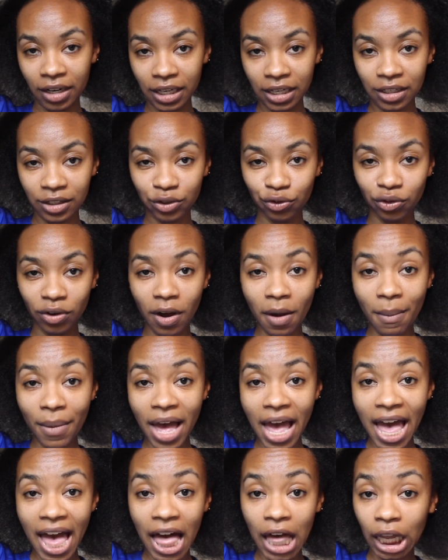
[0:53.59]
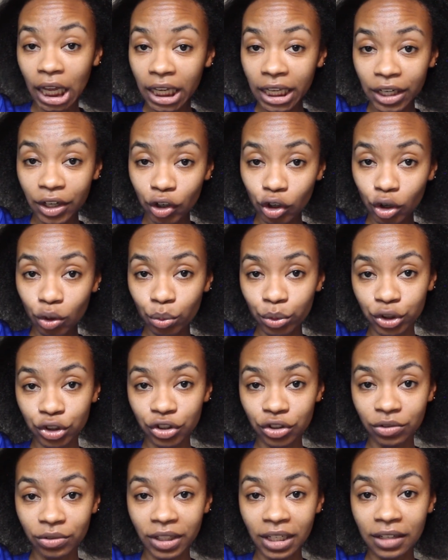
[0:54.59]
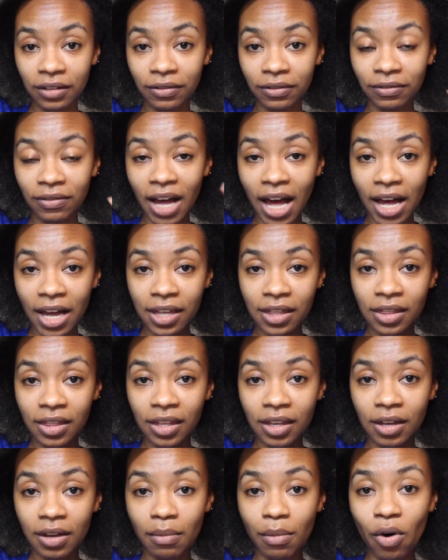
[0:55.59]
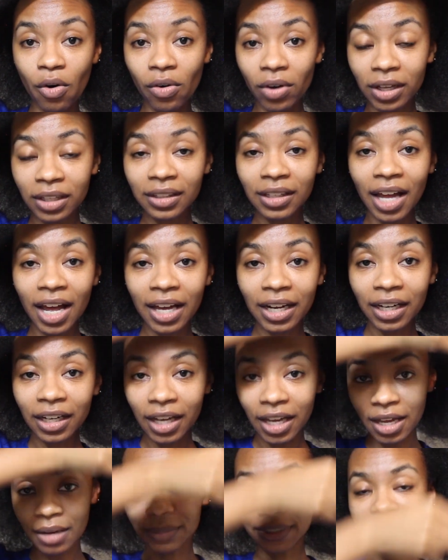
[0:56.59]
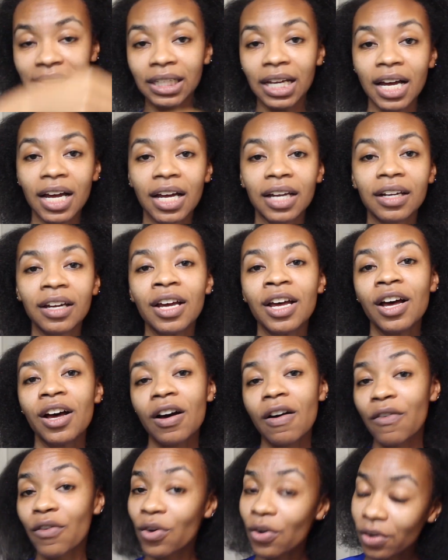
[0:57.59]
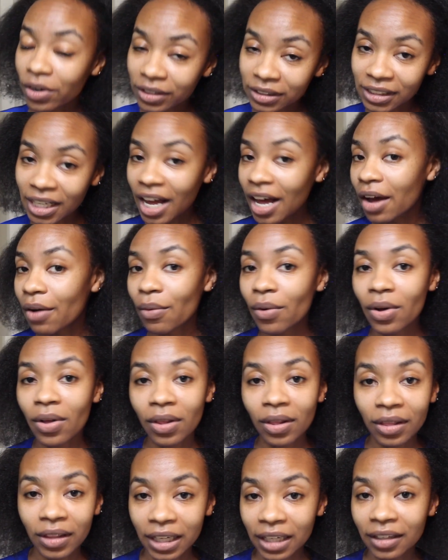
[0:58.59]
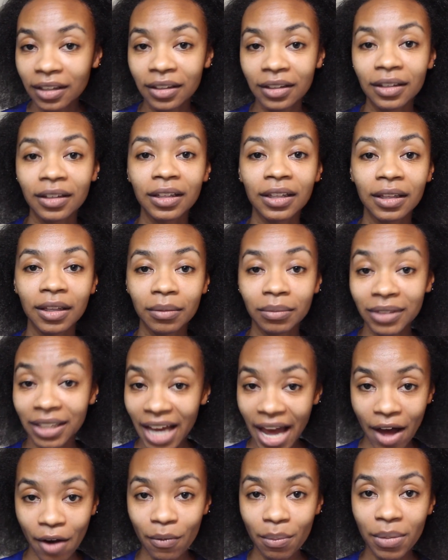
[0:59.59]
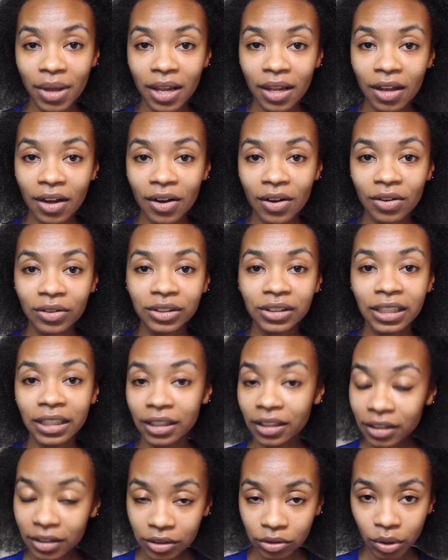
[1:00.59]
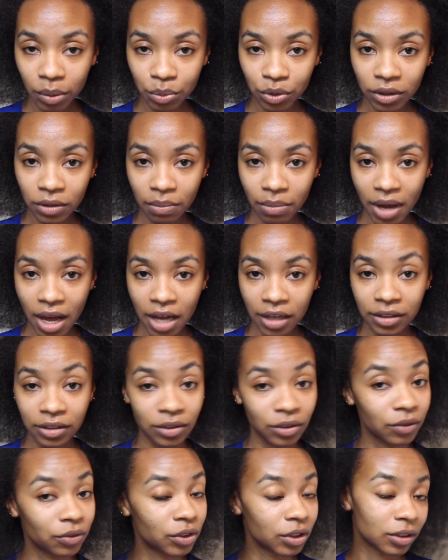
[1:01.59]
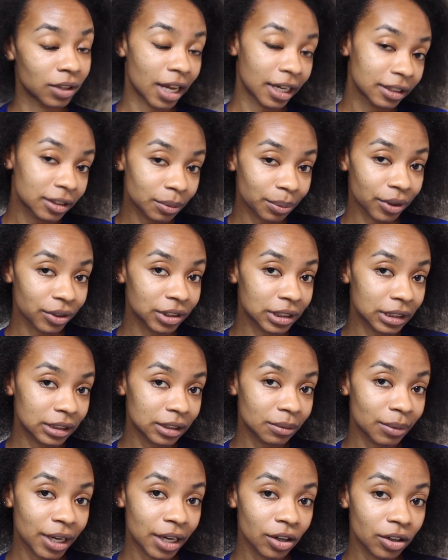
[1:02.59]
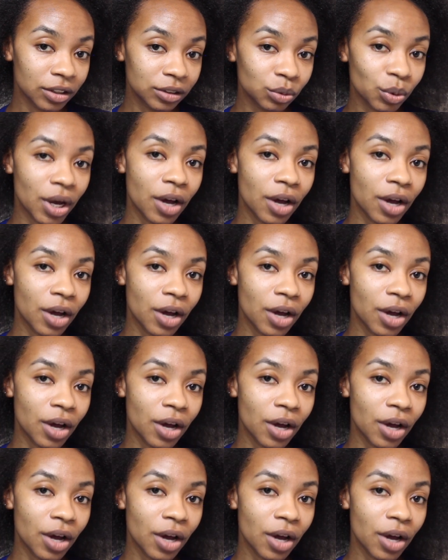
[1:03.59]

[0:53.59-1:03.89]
It is from Eliyer, which you can find them online at Amazon. Of course, I will link them down below in the description box, so if you like to purchase some hair as